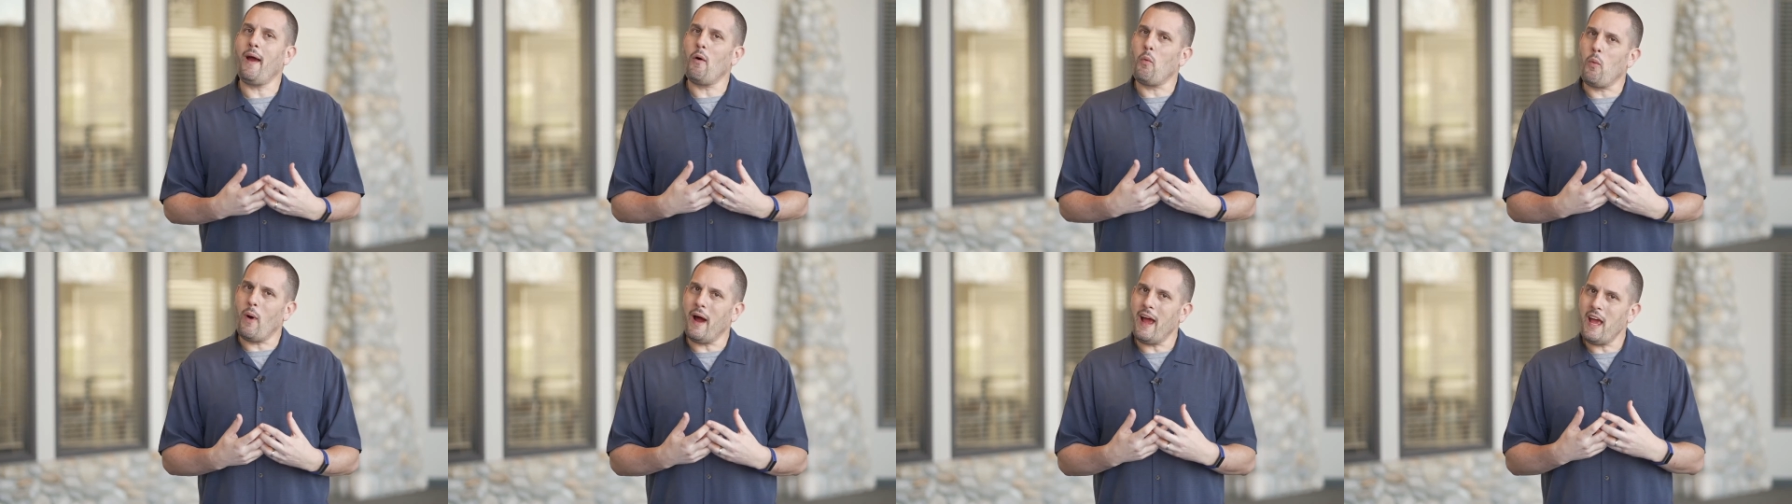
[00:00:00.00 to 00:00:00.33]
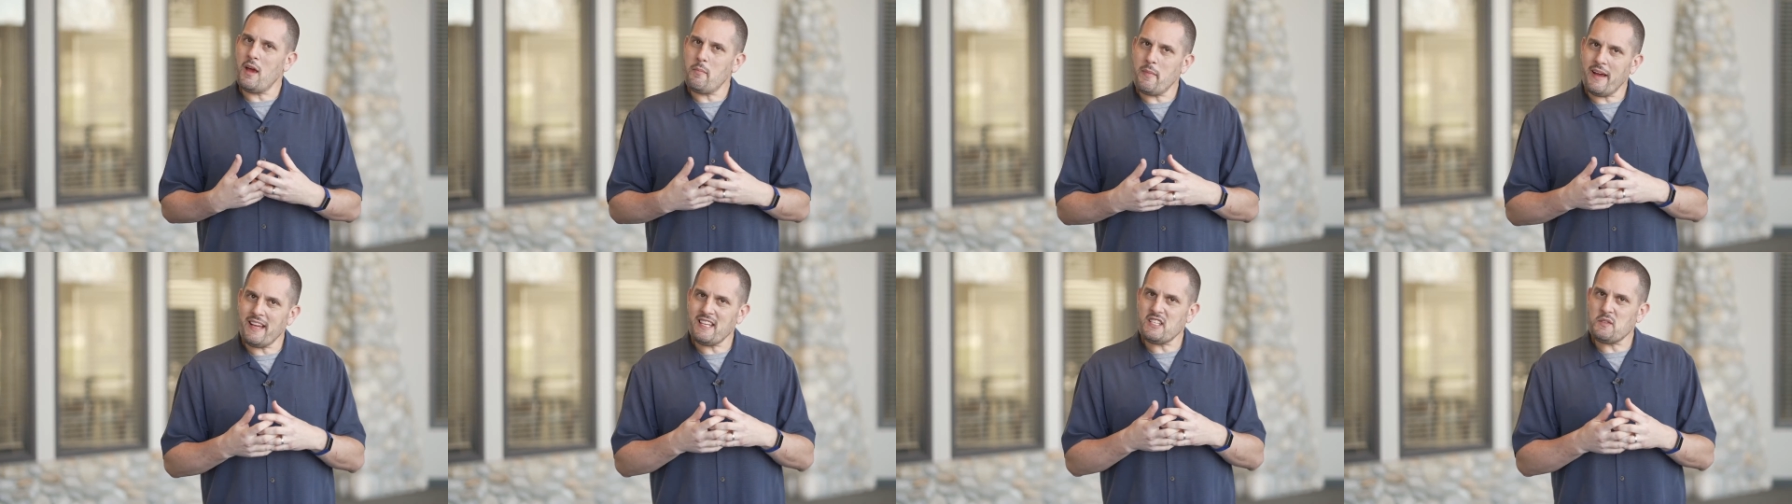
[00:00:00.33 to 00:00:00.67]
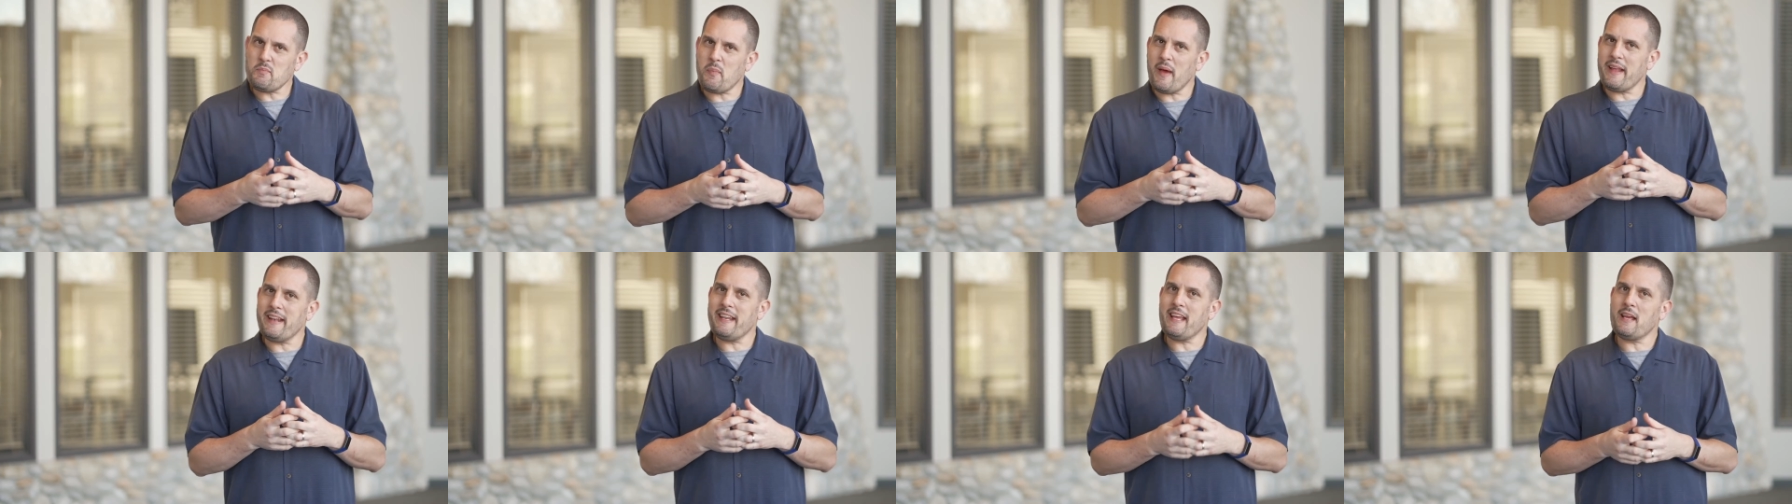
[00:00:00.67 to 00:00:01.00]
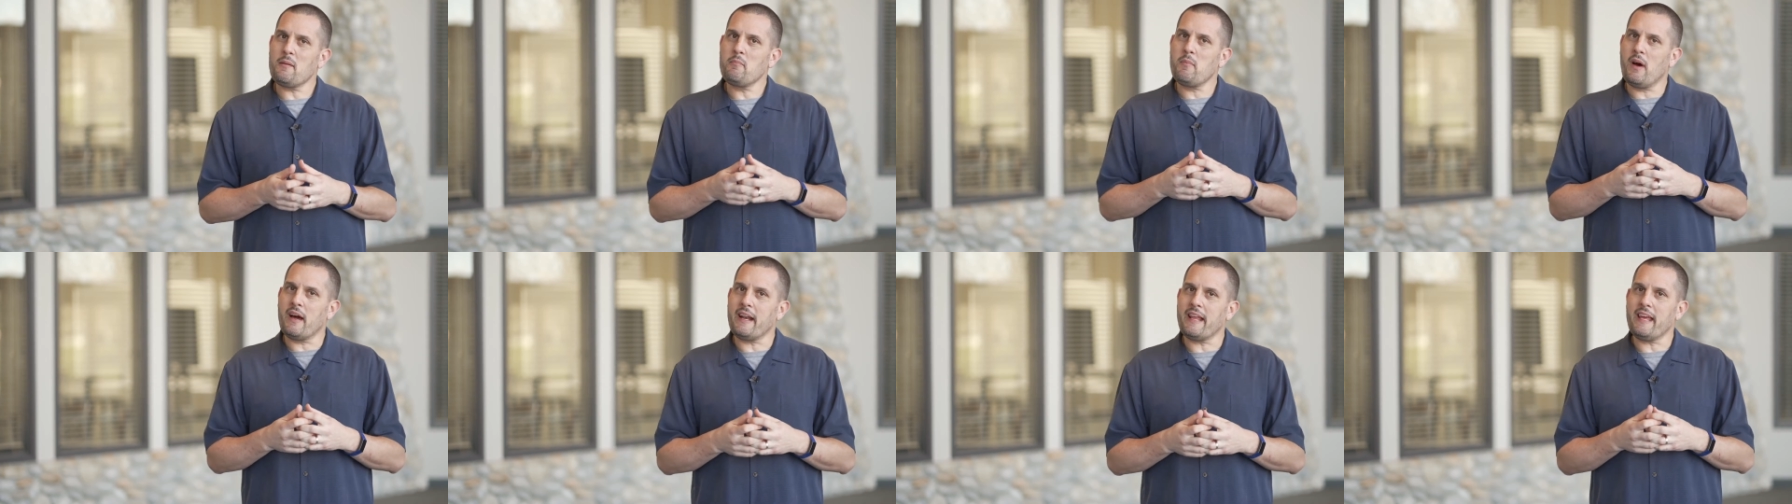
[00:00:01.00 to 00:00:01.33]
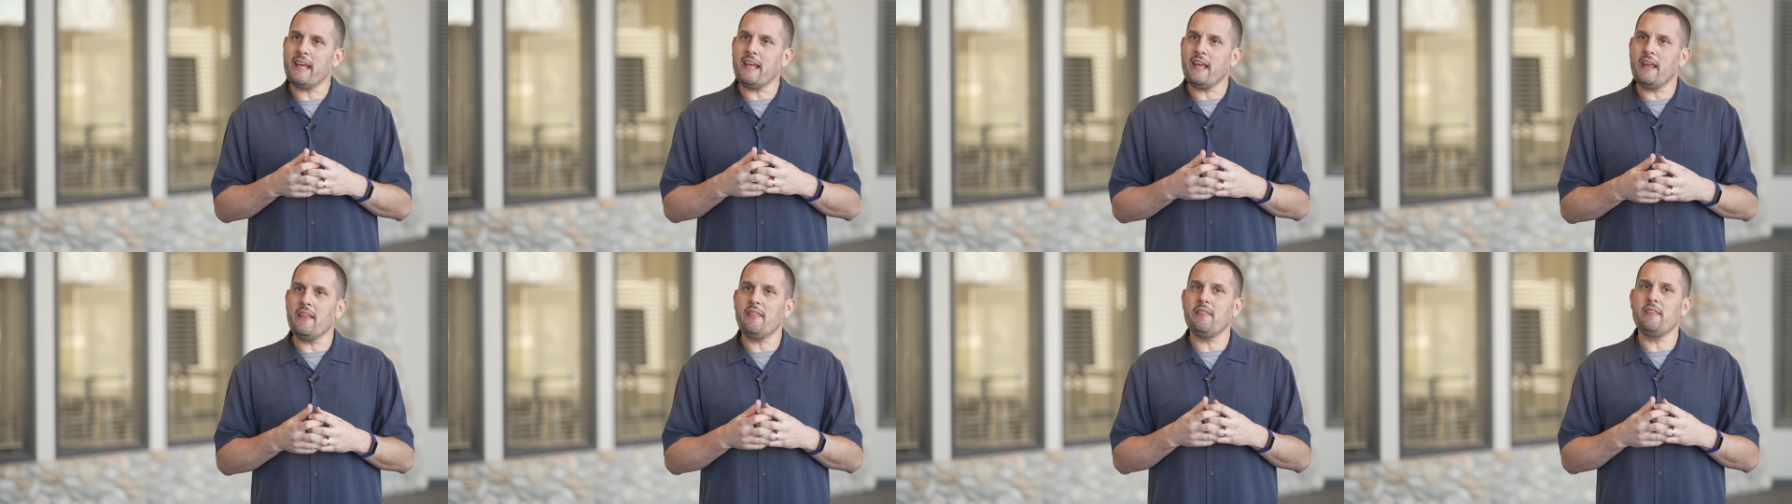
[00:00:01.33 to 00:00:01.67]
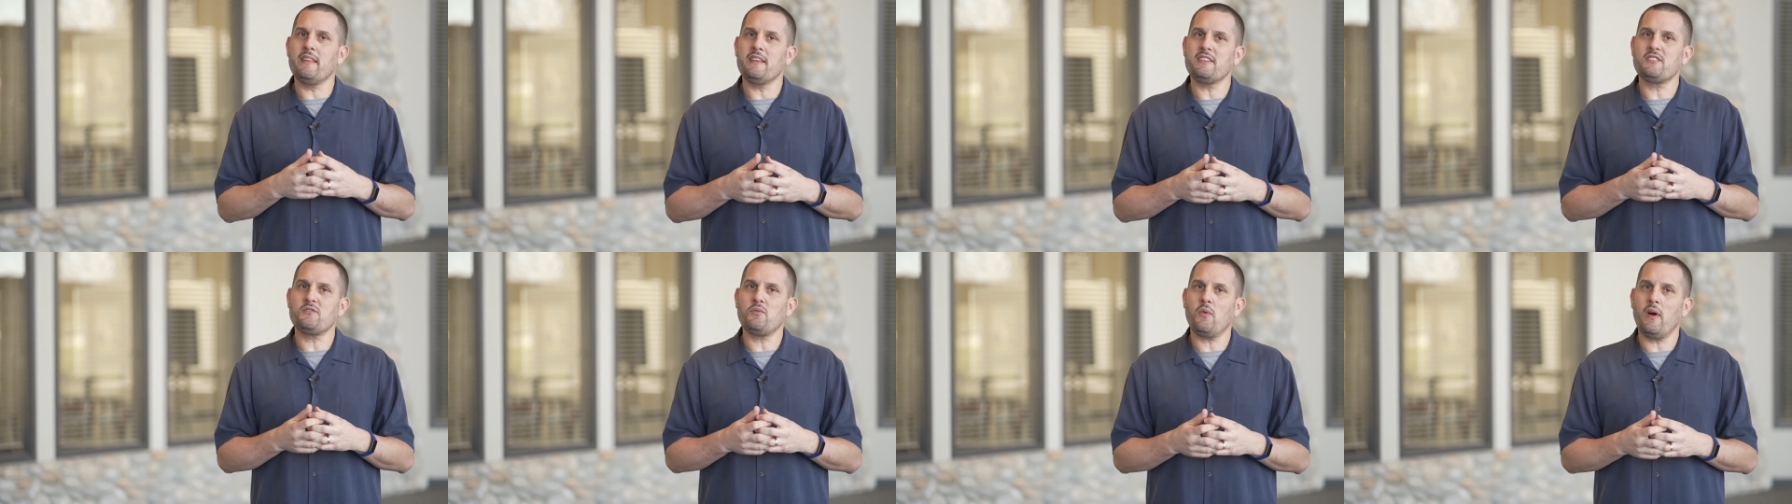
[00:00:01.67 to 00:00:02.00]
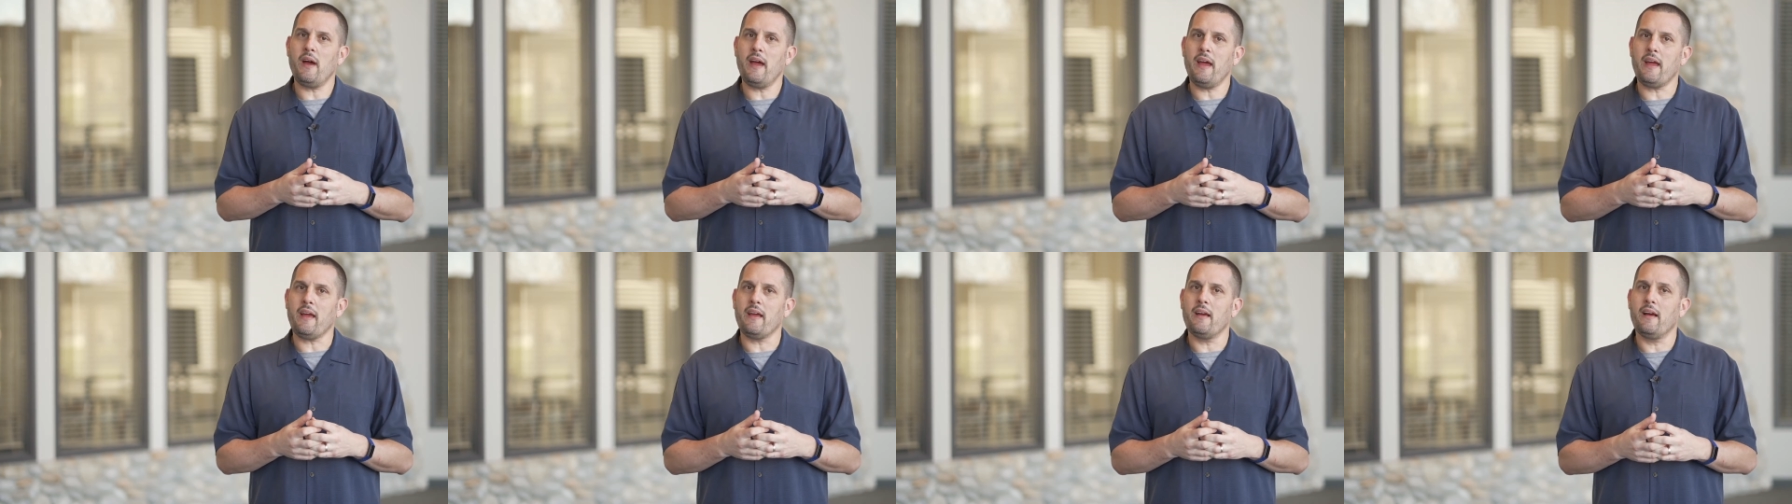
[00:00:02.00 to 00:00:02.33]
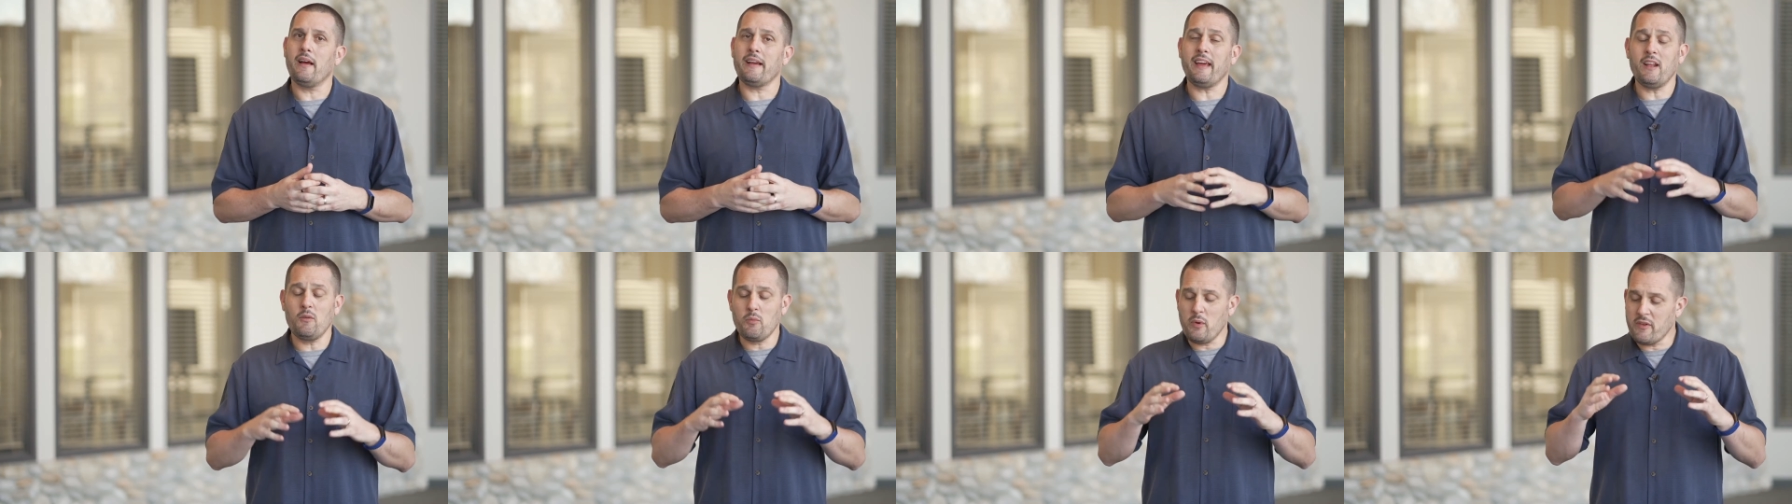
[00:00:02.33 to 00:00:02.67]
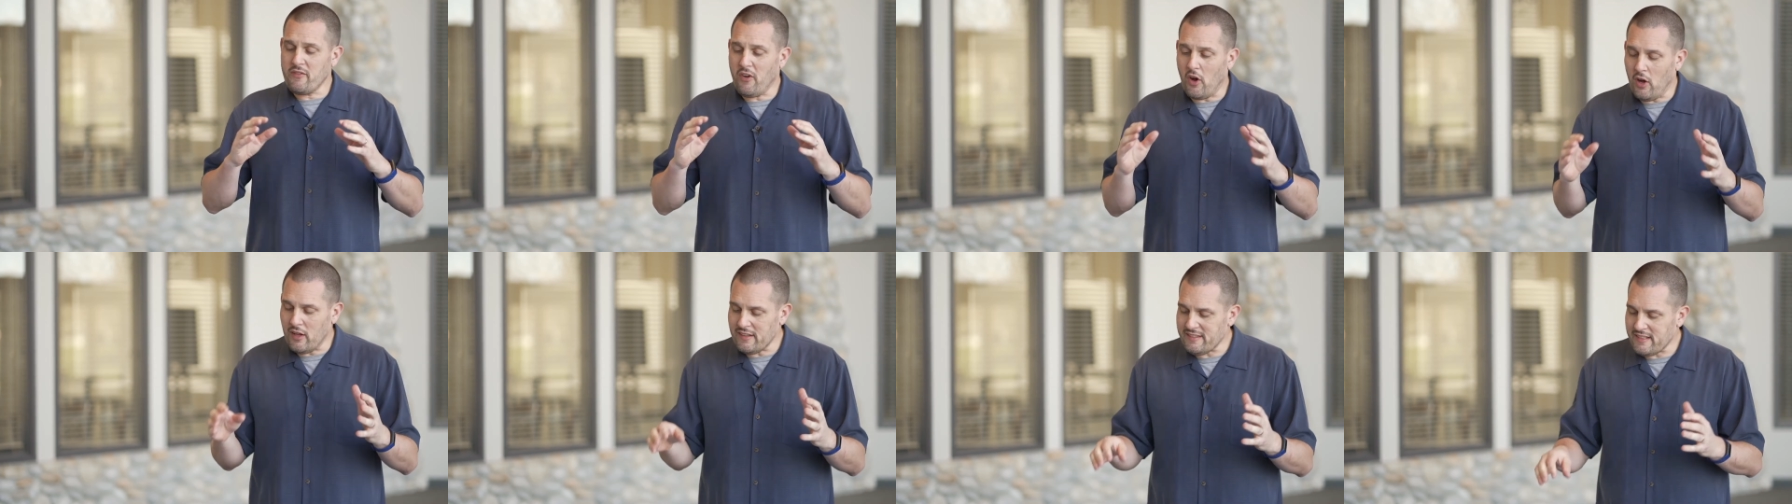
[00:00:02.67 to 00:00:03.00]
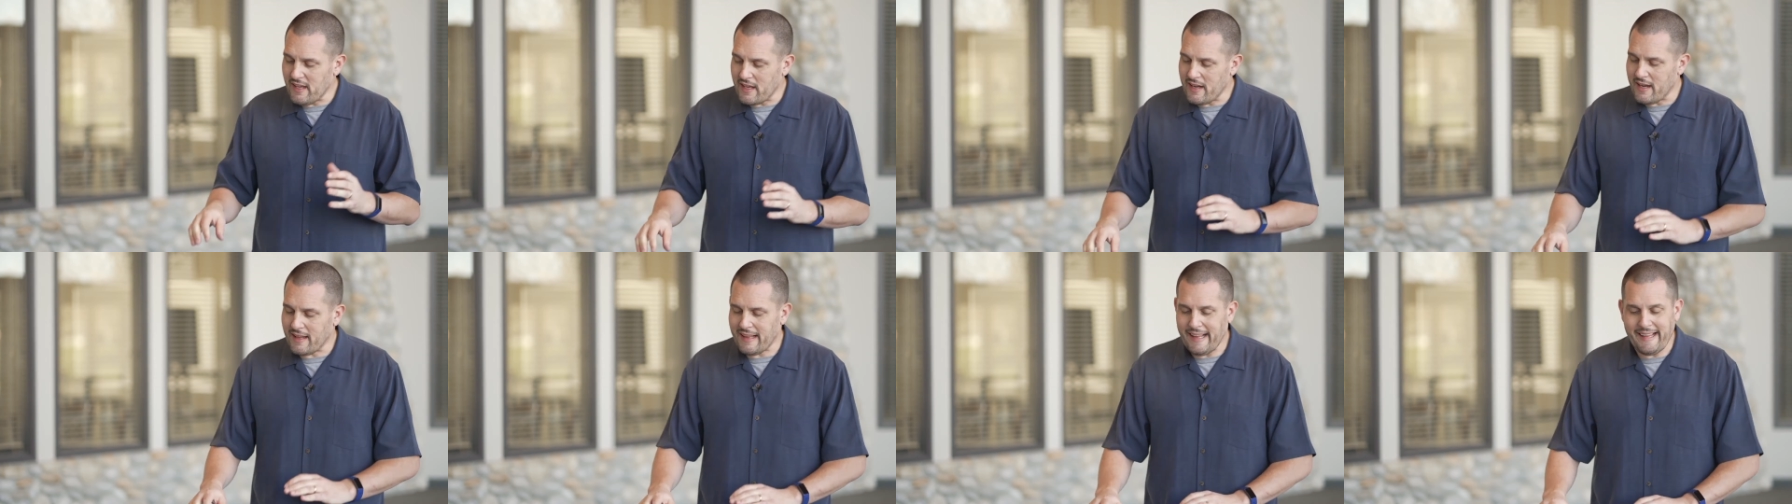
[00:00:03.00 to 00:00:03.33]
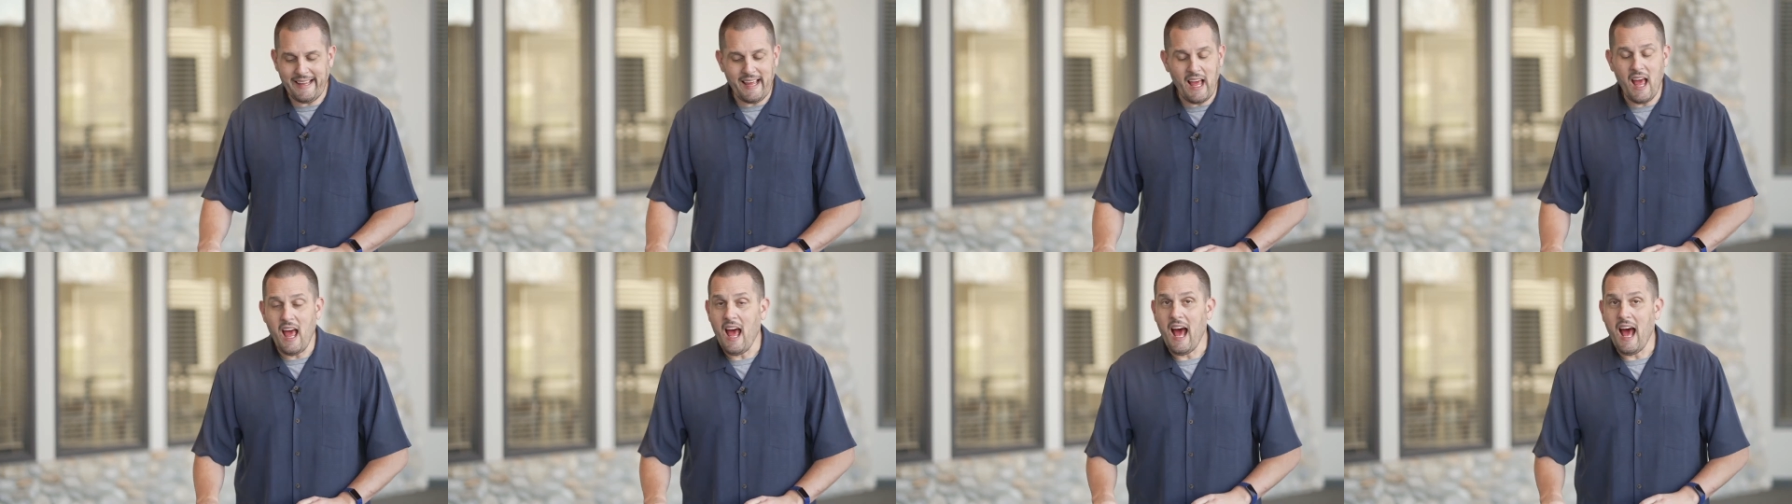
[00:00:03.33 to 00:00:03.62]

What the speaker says: Why am I spending money in this way? Again, we've all done it.